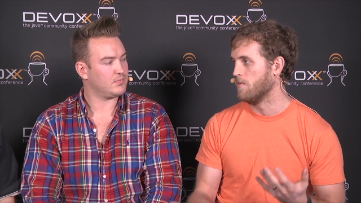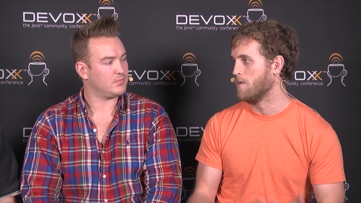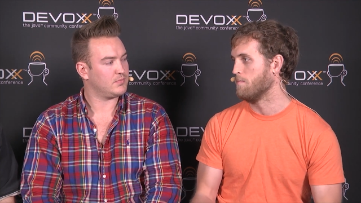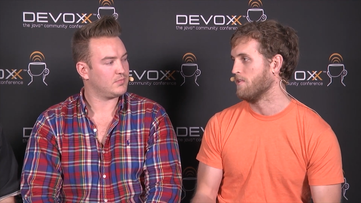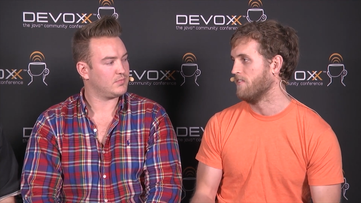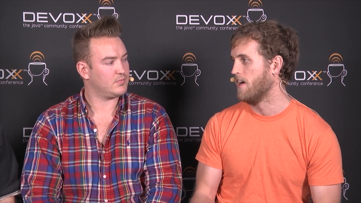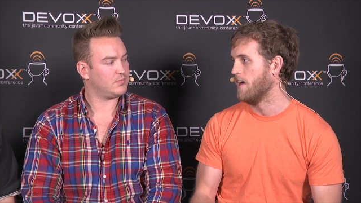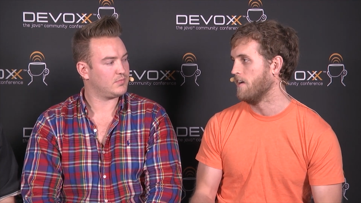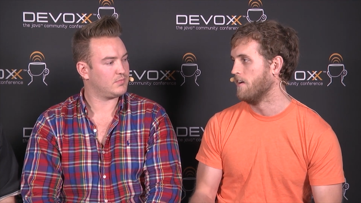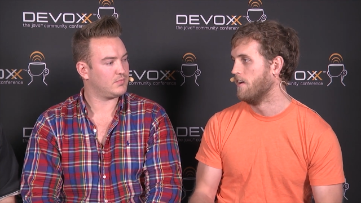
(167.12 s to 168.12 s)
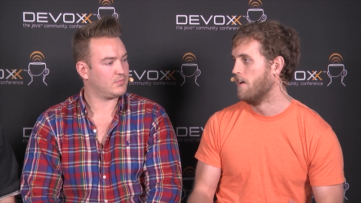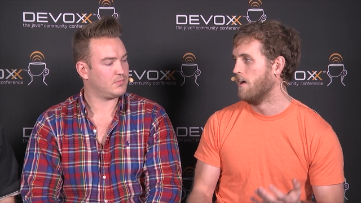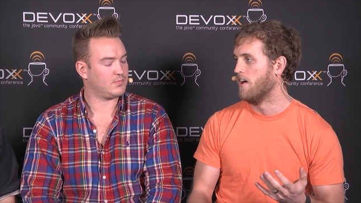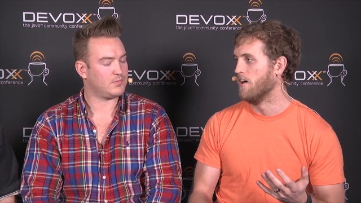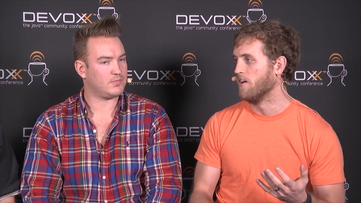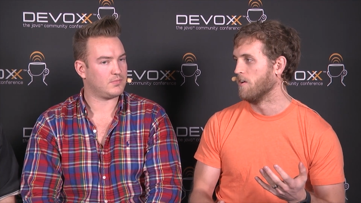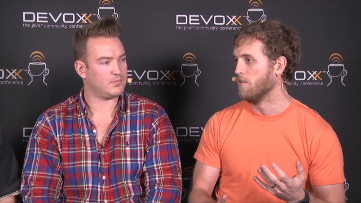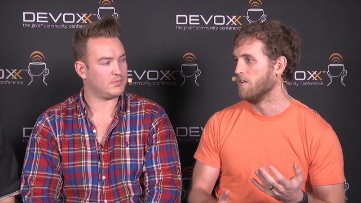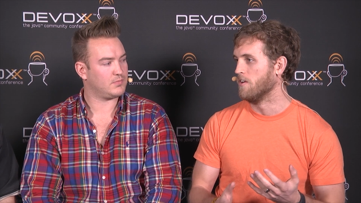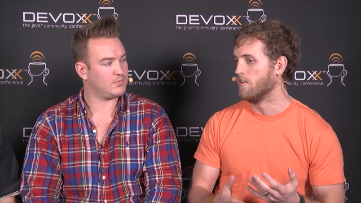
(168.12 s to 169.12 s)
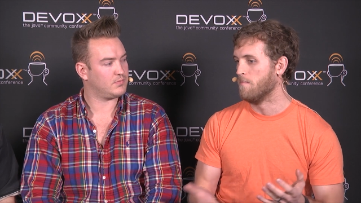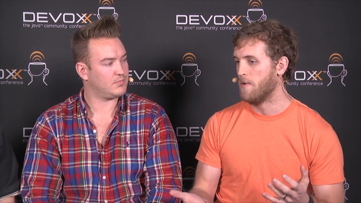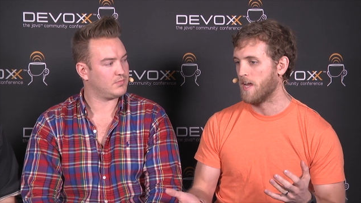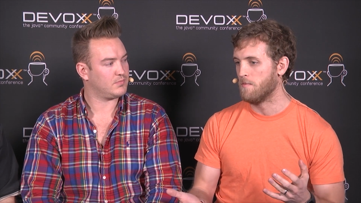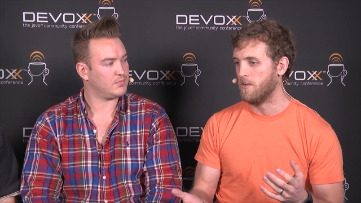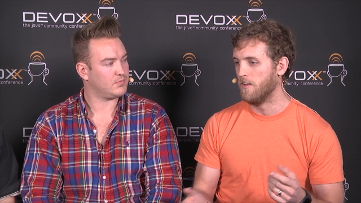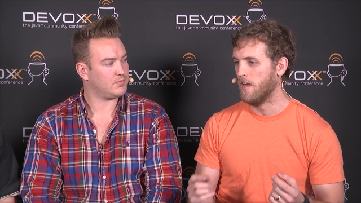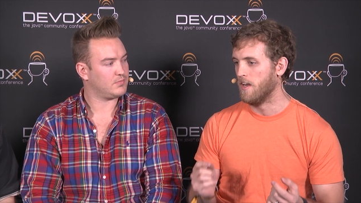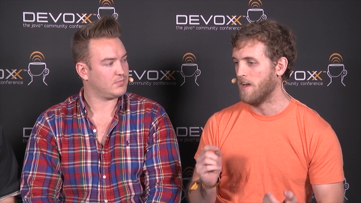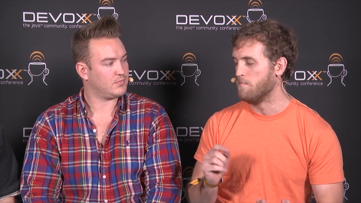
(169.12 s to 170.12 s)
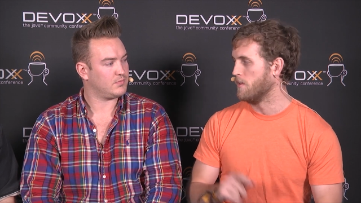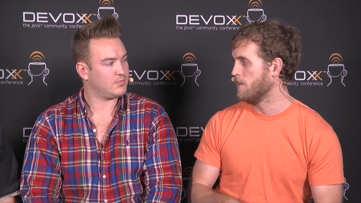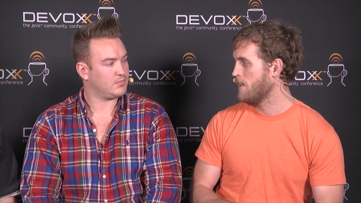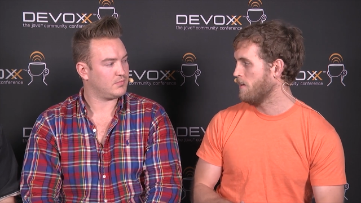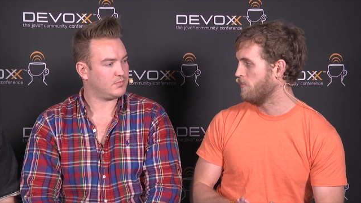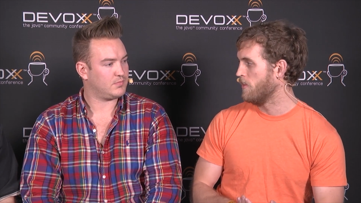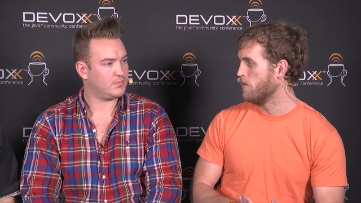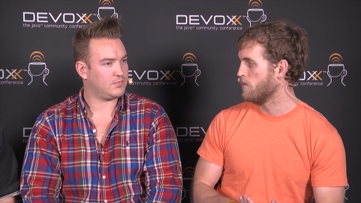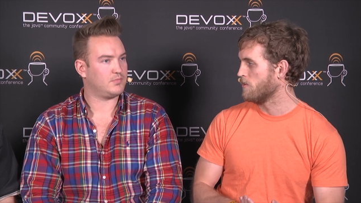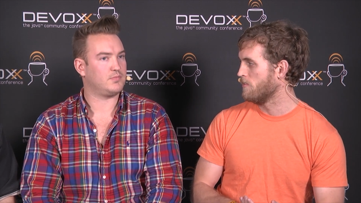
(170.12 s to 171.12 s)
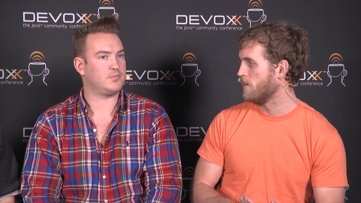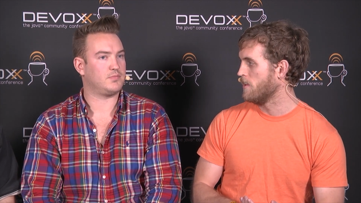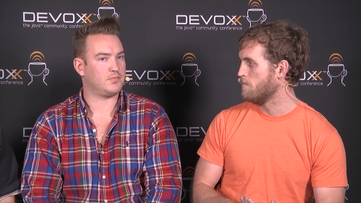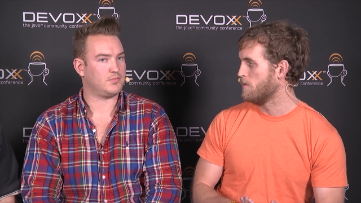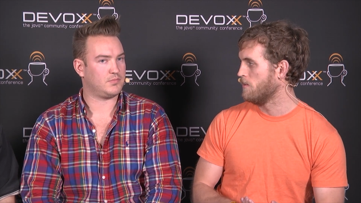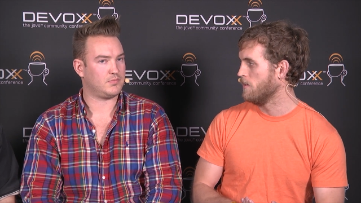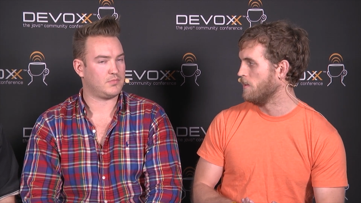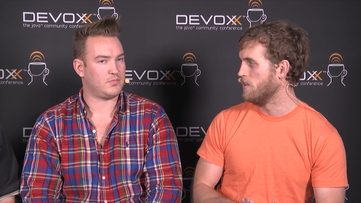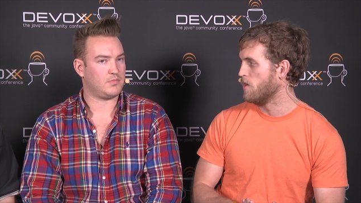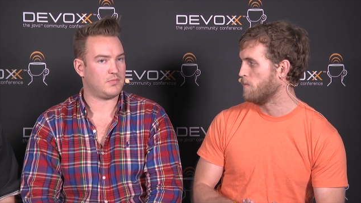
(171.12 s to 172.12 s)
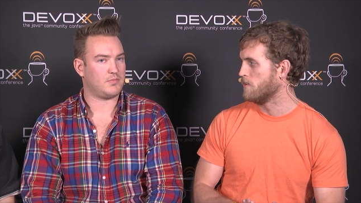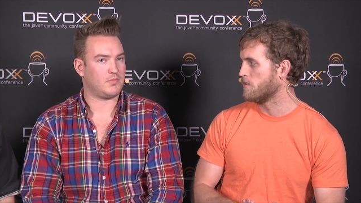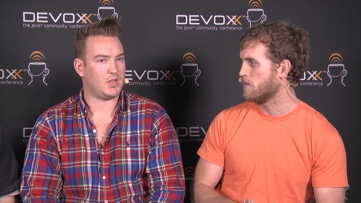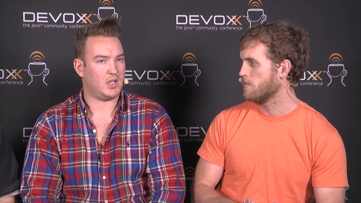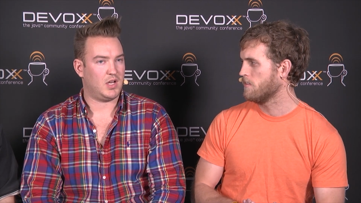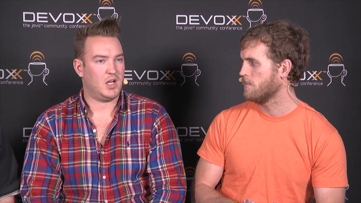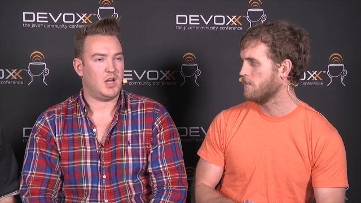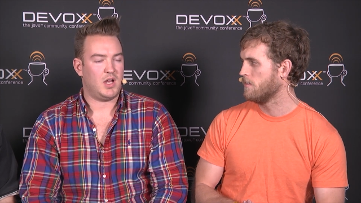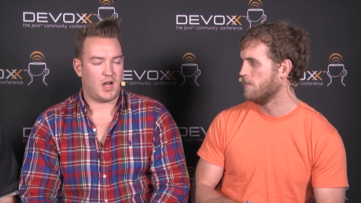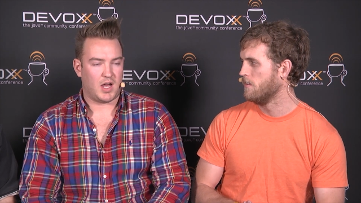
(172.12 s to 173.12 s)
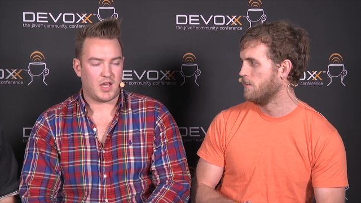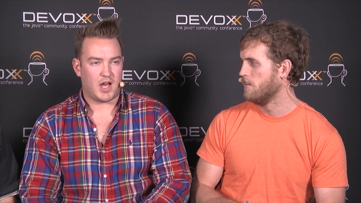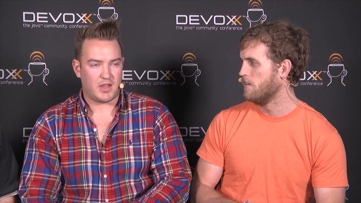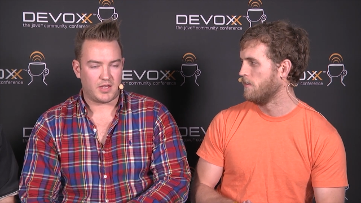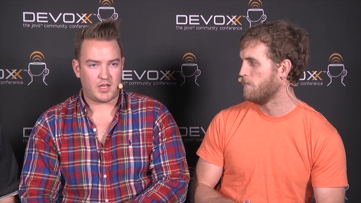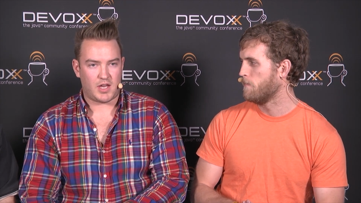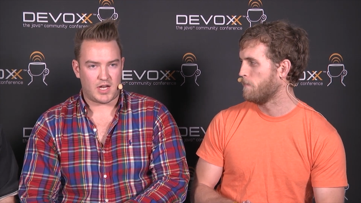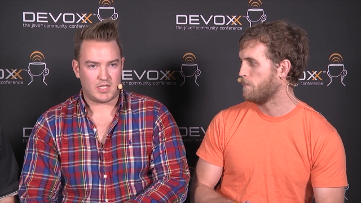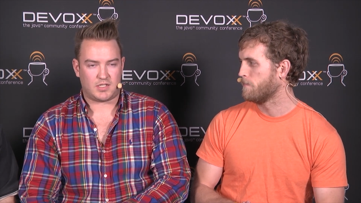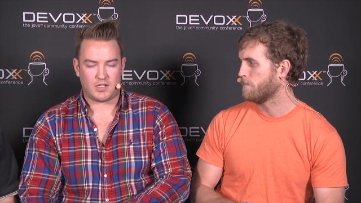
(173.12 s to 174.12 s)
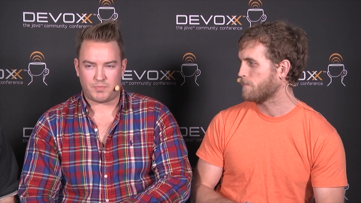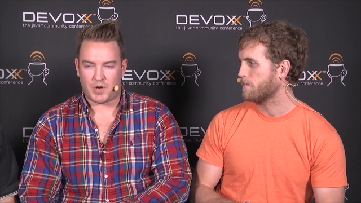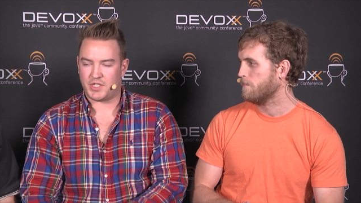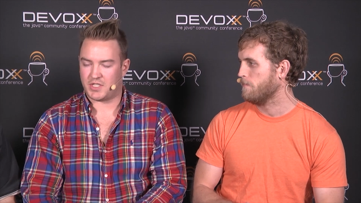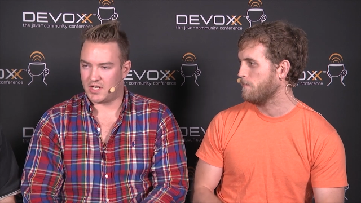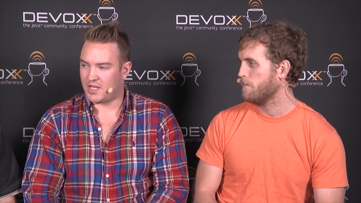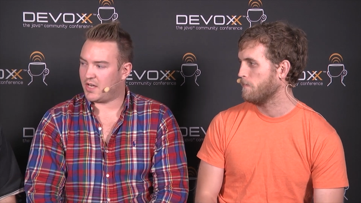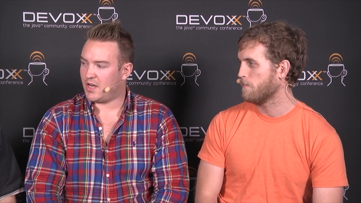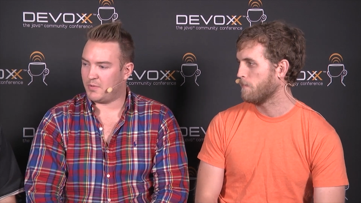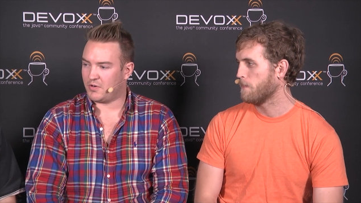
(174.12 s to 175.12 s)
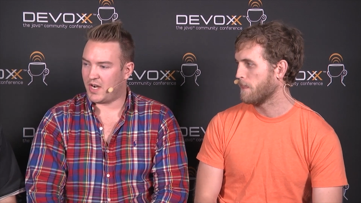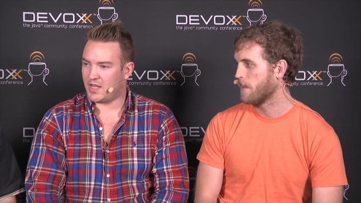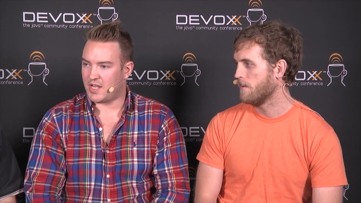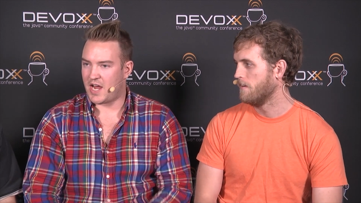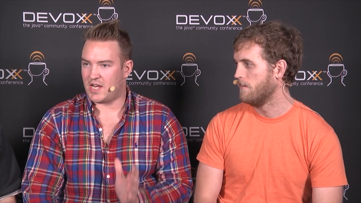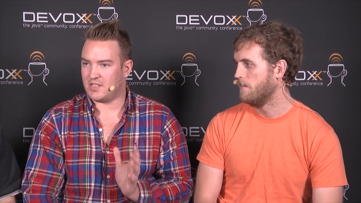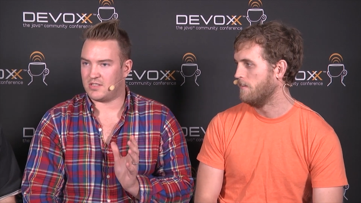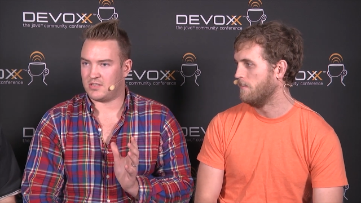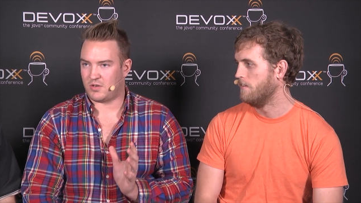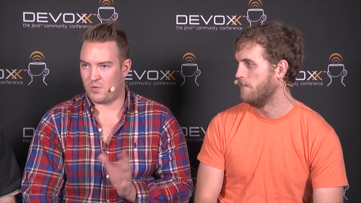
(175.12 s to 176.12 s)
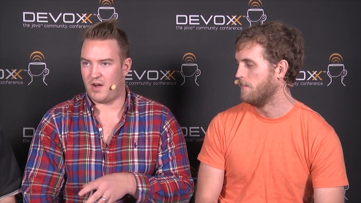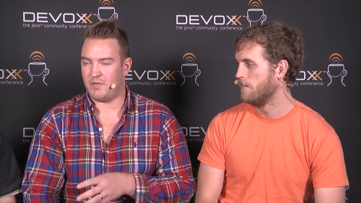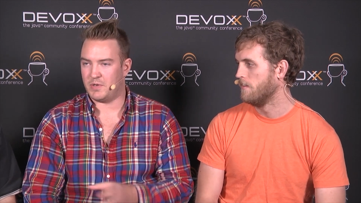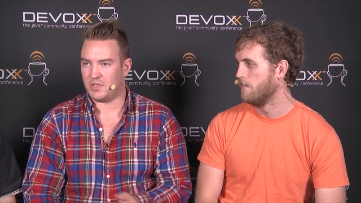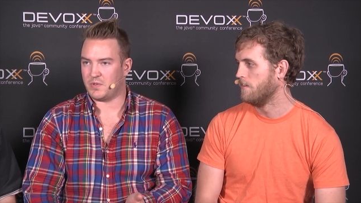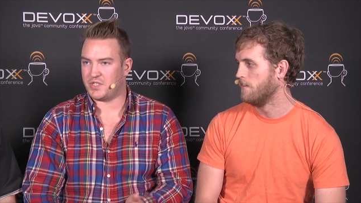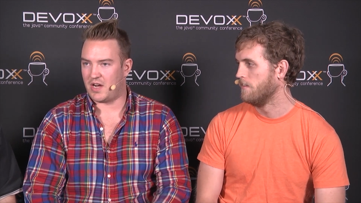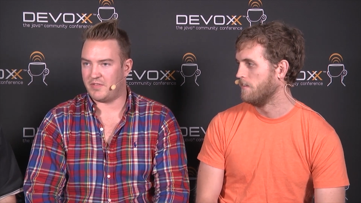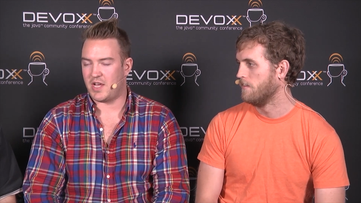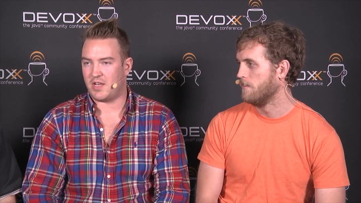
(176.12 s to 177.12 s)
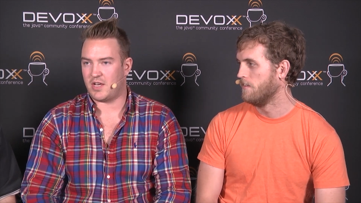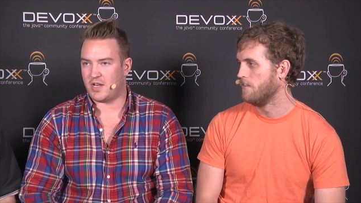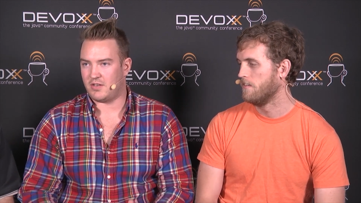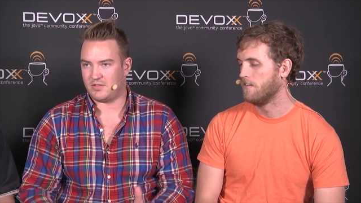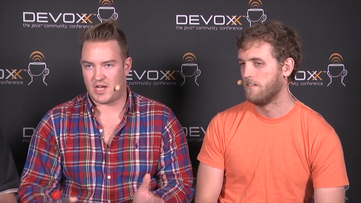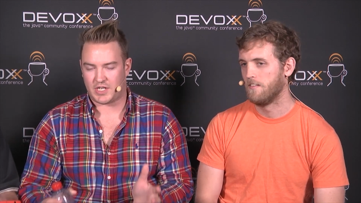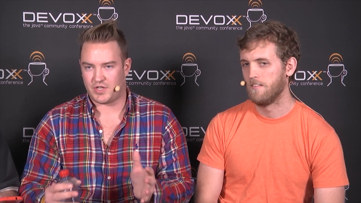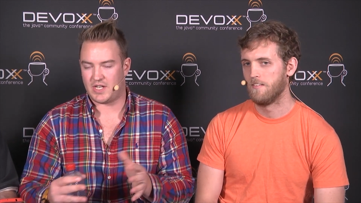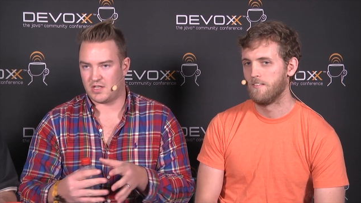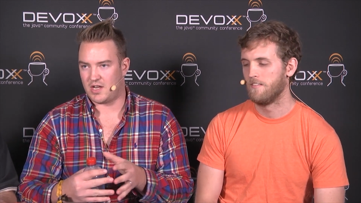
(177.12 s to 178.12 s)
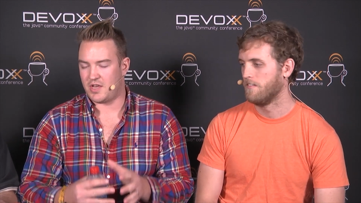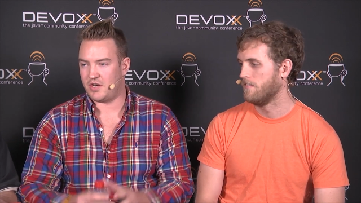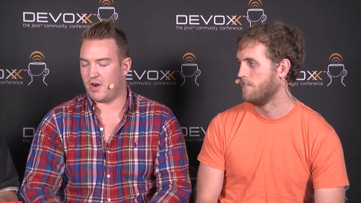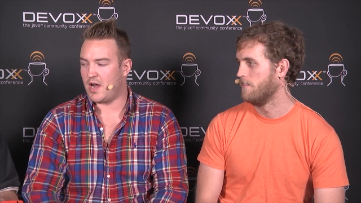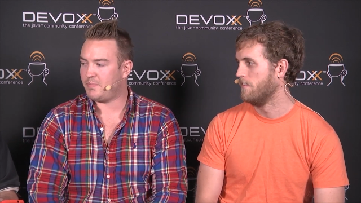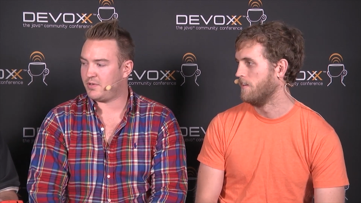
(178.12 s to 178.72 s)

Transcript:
Speaker 1: we provide are you know compatible. And I believe that those are available in the open source.
Speaker 2: Yeah, I think he has a project on GitHub already that has Guava building with Java 8 and actually has a lot of interop